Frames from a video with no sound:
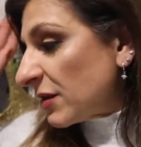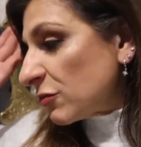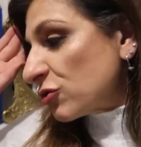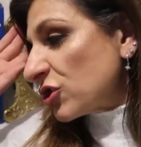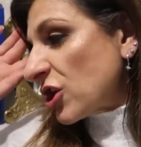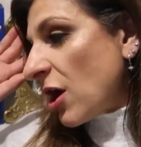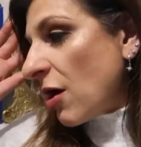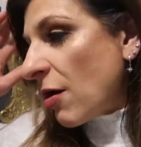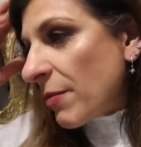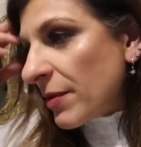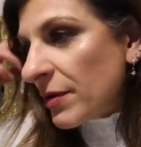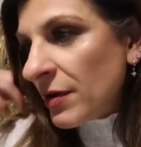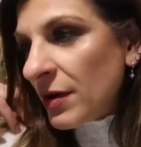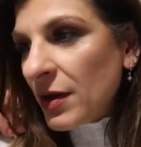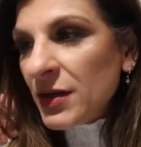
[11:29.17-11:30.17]
oh shut up,
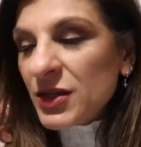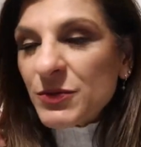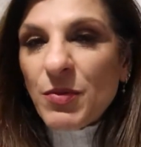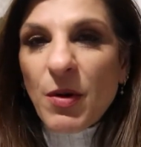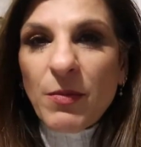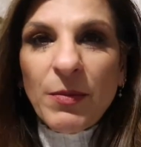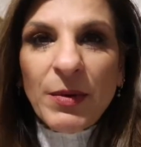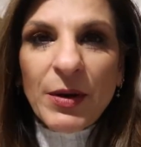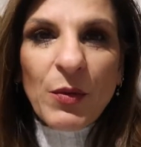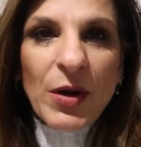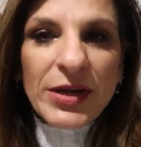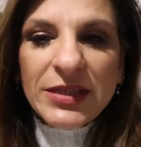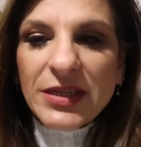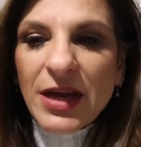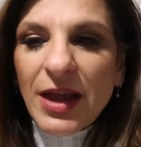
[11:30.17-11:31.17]
it's probably
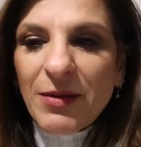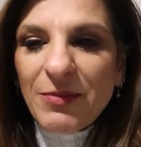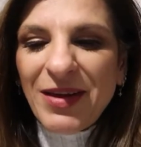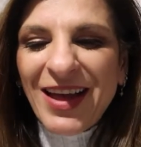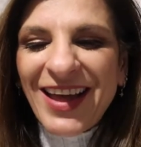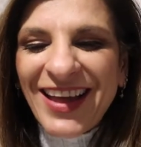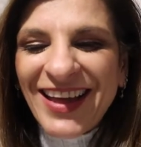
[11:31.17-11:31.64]
wine time.